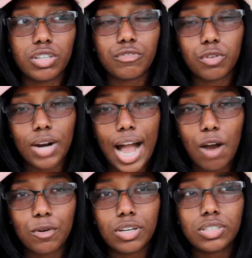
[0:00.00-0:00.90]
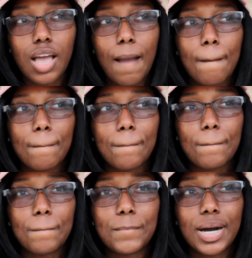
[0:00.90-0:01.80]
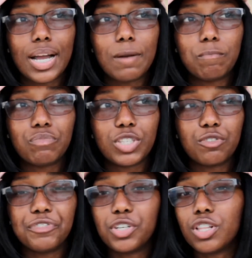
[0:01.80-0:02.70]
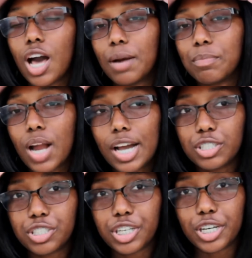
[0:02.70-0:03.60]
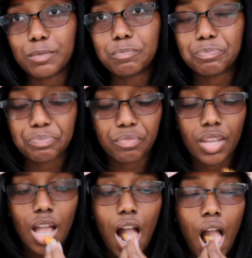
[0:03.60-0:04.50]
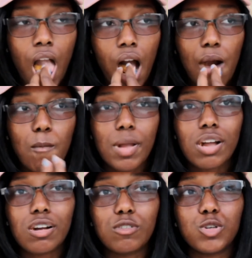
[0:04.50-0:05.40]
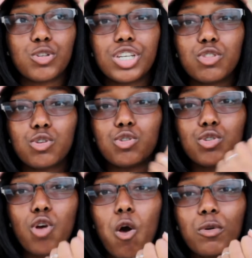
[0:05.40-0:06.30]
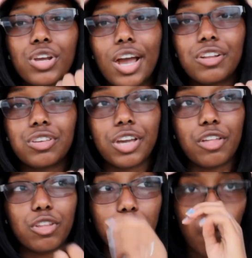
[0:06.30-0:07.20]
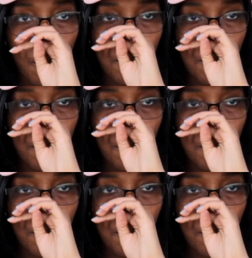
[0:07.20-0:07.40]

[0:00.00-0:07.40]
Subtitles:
or 4 hours, but you'll feel a lot of pressure because your teeth are so tight together.